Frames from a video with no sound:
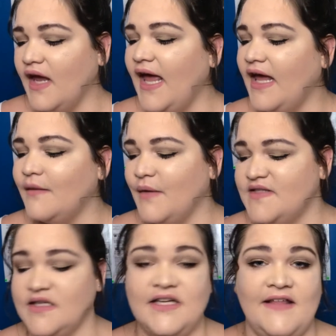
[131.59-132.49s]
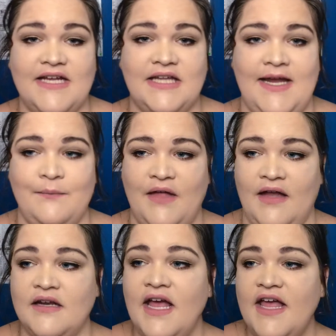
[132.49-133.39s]
And basically they claim
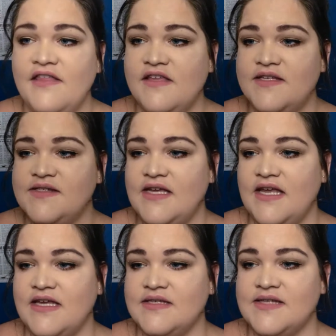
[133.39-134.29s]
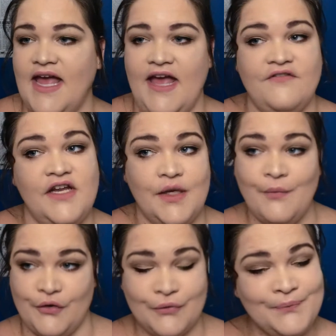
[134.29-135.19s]
that this is heaven in a
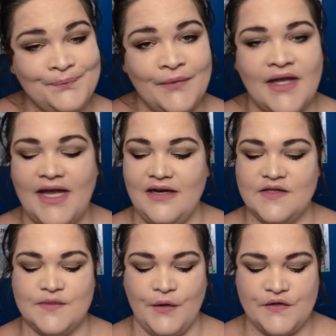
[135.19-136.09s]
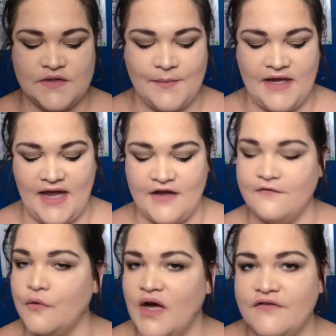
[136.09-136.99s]
bottle. It is supposed to be a
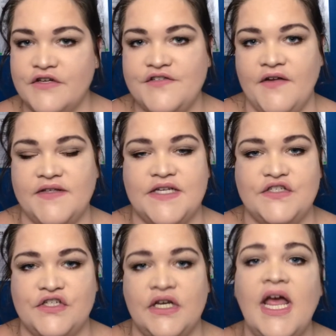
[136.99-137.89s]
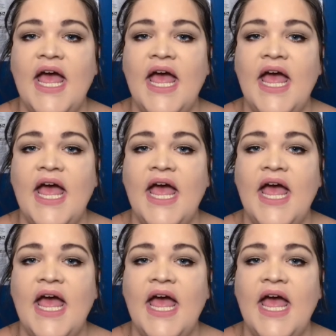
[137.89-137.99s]
full coverage foundation,